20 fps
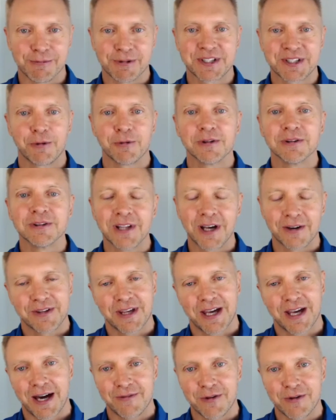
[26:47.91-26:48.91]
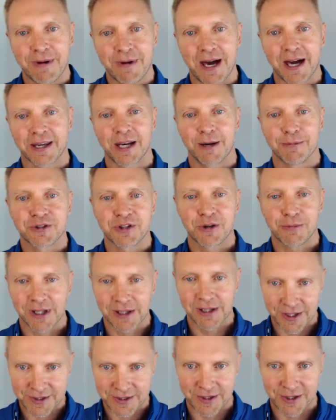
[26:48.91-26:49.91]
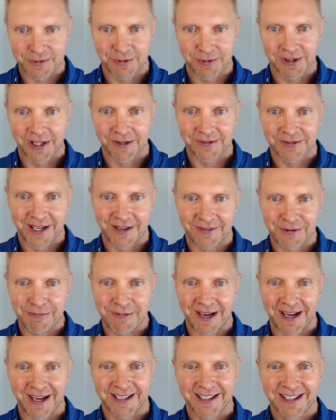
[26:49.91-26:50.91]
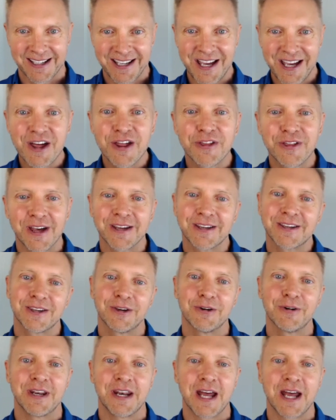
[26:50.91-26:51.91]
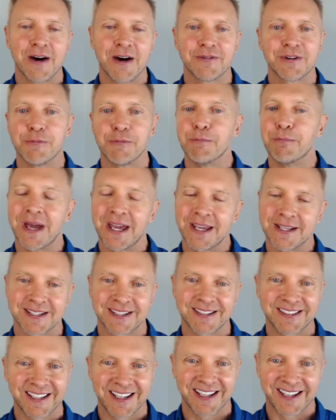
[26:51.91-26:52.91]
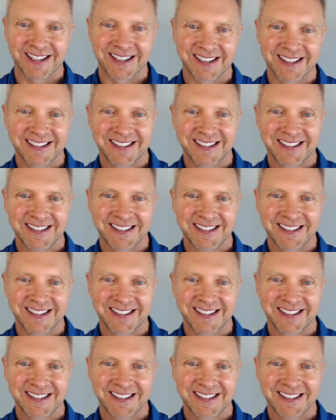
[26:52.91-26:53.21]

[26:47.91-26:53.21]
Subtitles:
because I would love to have you back, and I'm sure my listeners would love to have you back. Thank you, and have an amazing day.